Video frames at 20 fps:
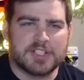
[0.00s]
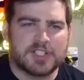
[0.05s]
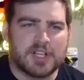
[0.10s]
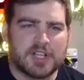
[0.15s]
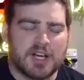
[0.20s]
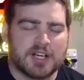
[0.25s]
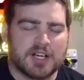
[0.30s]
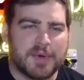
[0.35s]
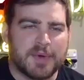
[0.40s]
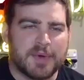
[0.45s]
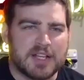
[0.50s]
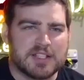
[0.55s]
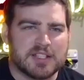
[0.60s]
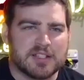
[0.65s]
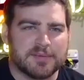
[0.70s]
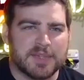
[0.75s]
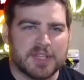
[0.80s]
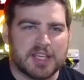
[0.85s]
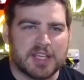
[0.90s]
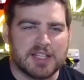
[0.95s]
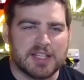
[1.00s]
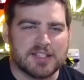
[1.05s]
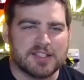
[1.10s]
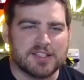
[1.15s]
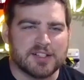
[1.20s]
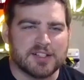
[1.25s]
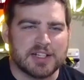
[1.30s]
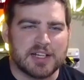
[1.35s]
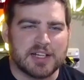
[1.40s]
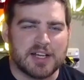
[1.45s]
talk about some of the kids
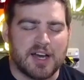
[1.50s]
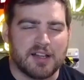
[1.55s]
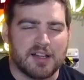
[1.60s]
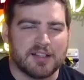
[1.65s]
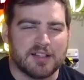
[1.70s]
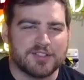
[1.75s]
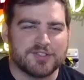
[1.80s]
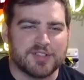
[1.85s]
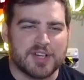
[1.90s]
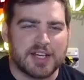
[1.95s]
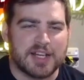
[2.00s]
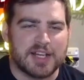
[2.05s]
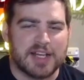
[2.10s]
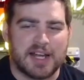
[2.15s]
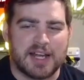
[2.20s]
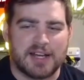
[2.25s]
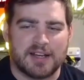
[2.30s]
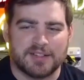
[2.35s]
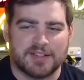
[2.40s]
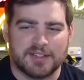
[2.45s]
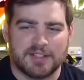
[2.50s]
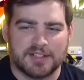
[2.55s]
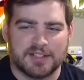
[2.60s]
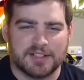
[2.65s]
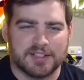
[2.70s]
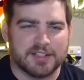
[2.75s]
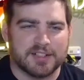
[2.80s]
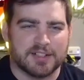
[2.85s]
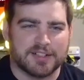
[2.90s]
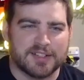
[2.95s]
that are in college right now that
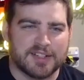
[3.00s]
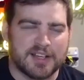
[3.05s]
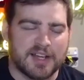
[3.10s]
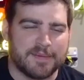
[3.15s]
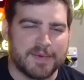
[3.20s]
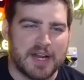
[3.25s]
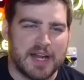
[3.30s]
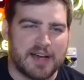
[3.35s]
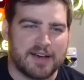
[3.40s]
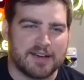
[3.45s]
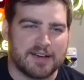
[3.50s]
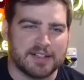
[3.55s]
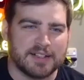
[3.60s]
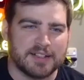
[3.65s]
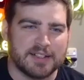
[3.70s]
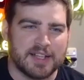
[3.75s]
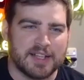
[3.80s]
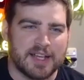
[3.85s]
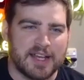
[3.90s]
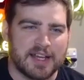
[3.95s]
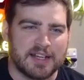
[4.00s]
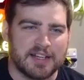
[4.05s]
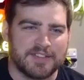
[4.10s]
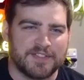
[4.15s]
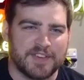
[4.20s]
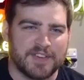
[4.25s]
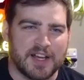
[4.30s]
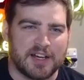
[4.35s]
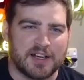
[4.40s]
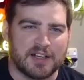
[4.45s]
are coming out into the
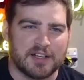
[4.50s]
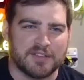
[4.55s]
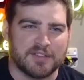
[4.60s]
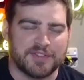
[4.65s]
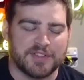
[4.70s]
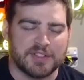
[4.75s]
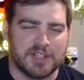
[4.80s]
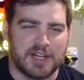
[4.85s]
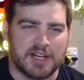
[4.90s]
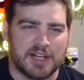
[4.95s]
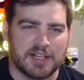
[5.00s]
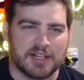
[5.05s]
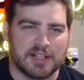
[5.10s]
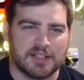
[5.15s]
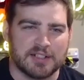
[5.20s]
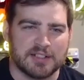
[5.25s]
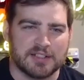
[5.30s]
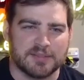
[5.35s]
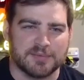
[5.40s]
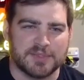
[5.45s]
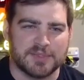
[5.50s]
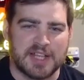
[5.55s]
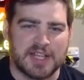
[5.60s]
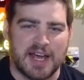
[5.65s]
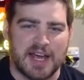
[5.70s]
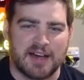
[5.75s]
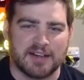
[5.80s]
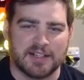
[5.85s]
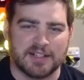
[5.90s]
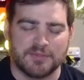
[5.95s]
NFL. If you got some
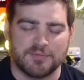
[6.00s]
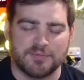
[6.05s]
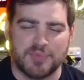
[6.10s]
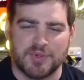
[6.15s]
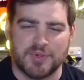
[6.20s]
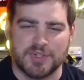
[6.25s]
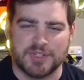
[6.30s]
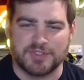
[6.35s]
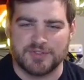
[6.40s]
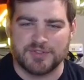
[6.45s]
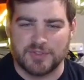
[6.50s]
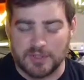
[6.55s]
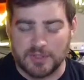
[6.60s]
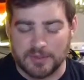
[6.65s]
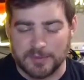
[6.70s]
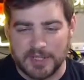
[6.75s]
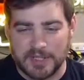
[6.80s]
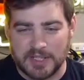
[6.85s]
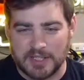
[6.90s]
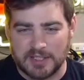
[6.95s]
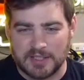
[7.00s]
scouting reports for me.